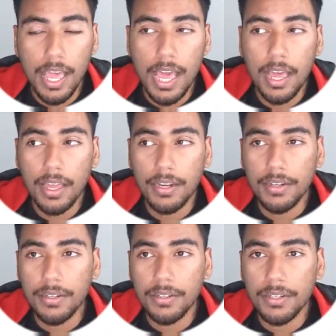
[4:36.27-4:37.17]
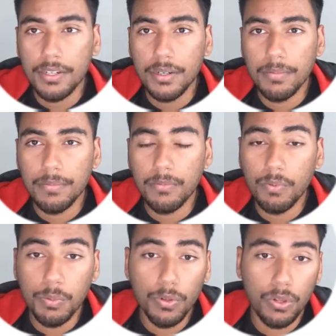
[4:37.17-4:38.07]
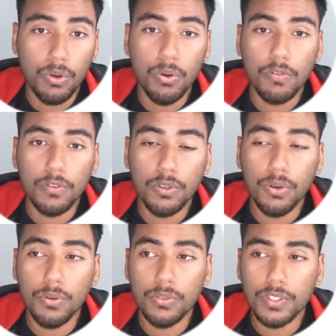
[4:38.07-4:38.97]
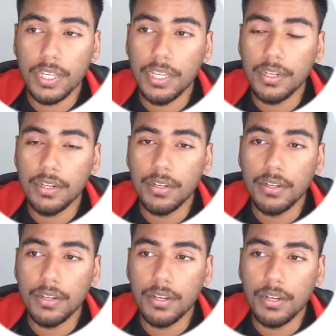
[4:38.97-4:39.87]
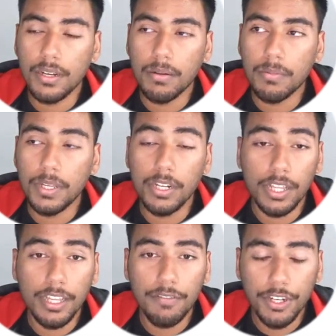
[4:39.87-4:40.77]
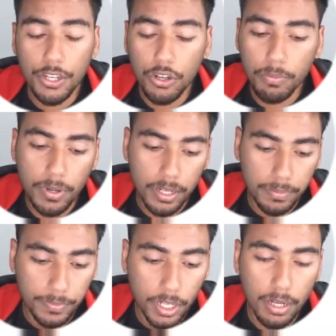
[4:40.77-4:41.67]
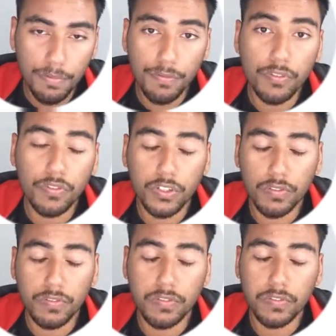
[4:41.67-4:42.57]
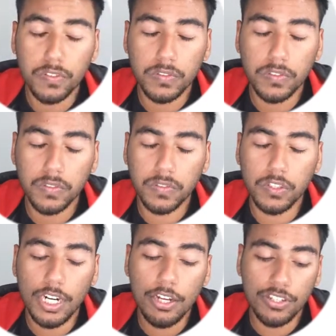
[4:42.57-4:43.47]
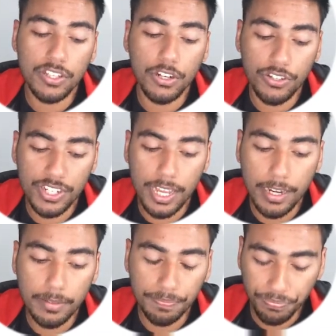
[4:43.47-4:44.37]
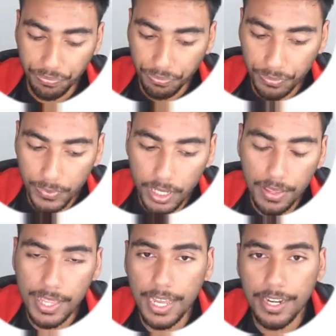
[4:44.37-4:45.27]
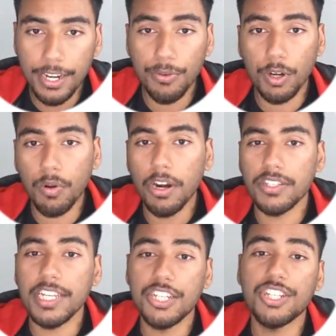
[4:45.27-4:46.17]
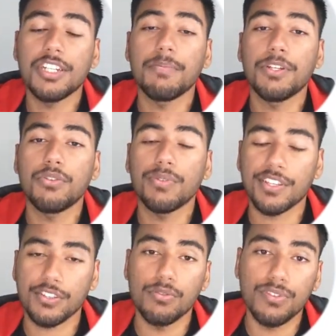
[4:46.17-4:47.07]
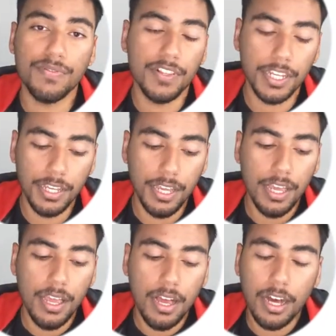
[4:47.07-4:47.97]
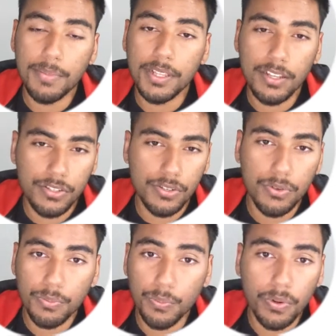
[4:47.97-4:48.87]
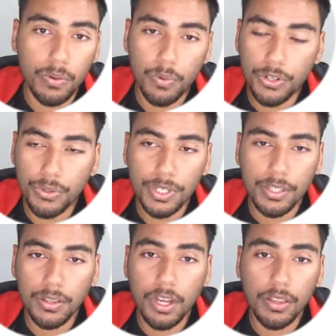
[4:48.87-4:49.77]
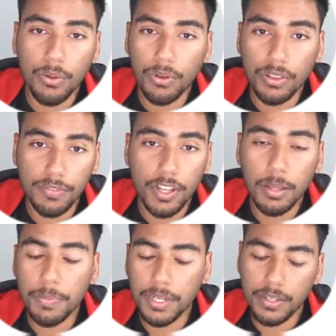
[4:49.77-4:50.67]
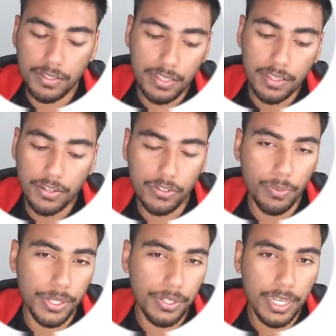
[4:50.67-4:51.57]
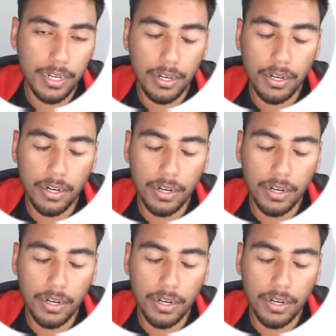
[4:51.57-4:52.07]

And um, we will go over those in um, in a later video, but um, for for now, just understand that it requires HTTP2 exclusively, um, unless you're we're doing it on local development, because then there's a way to get